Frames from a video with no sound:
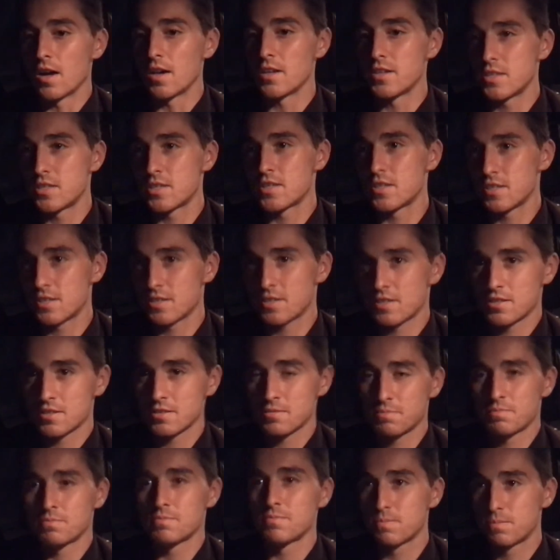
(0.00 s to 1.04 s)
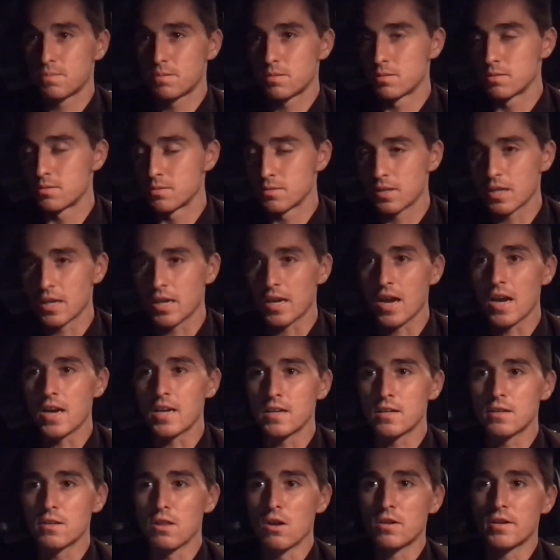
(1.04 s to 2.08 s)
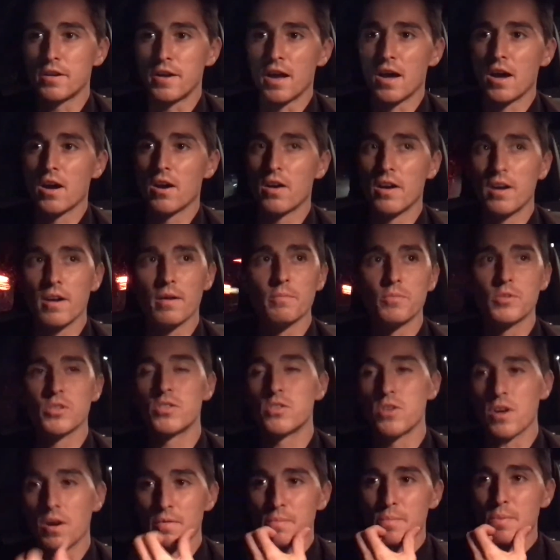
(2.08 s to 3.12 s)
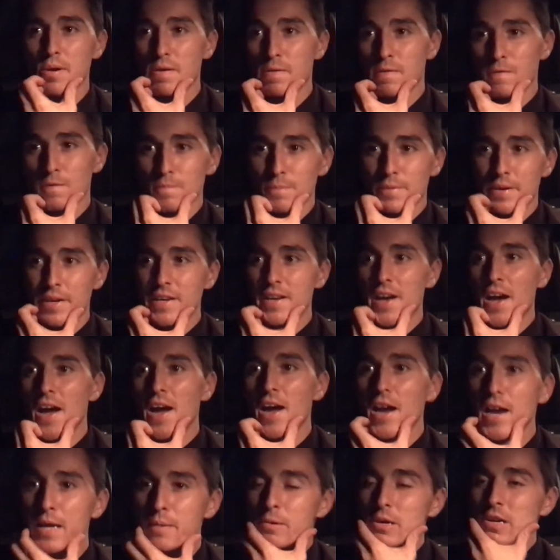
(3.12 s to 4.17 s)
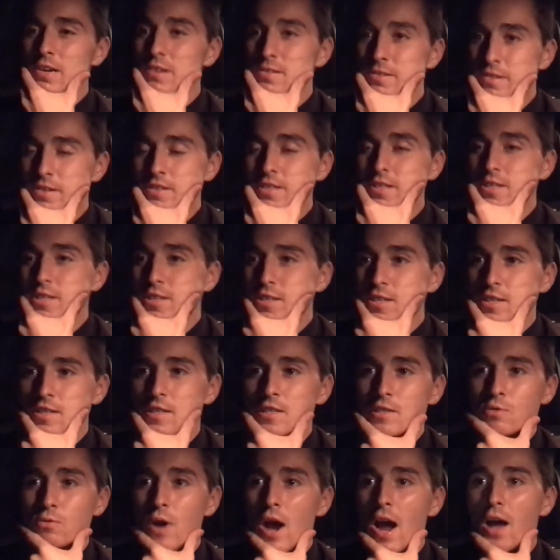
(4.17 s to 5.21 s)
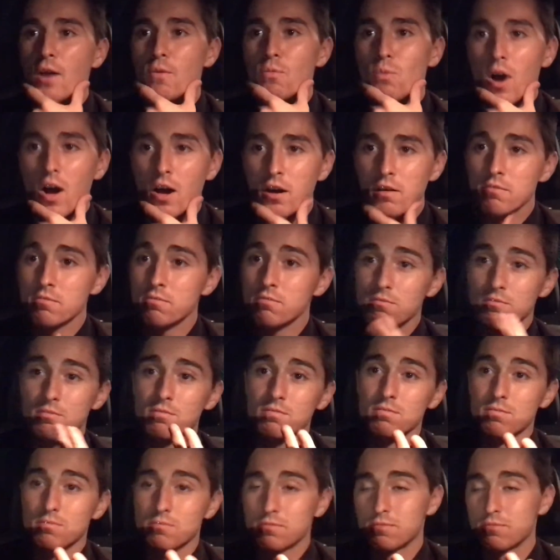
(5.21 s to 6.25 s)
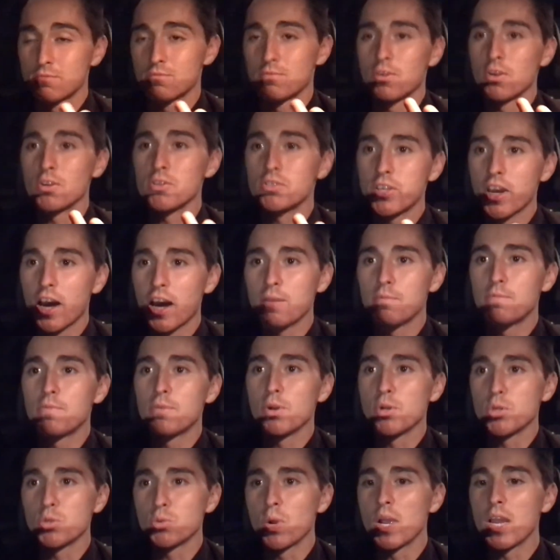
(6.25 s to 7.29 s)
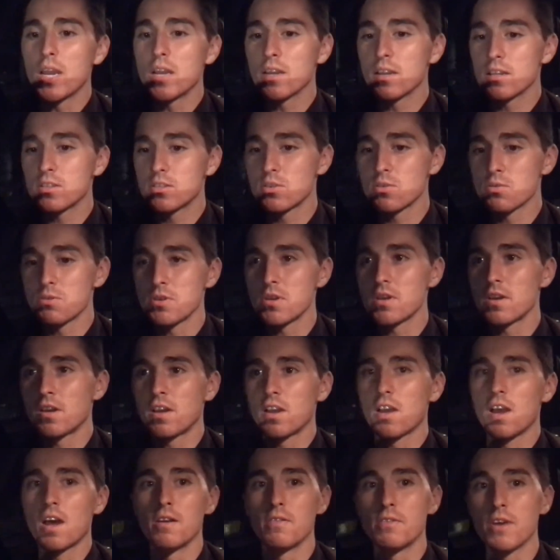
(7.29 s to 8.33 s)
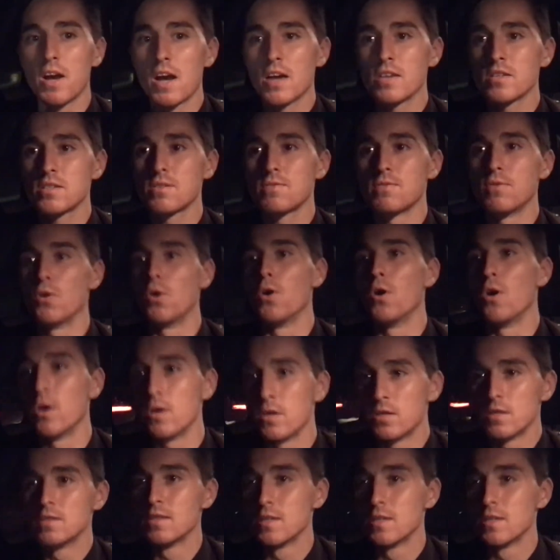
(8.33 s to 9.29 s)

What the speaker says: It's like 8 o'clock now, and I'm just driving back from the game and round one. First game, first win. That's all you can kind of ask for.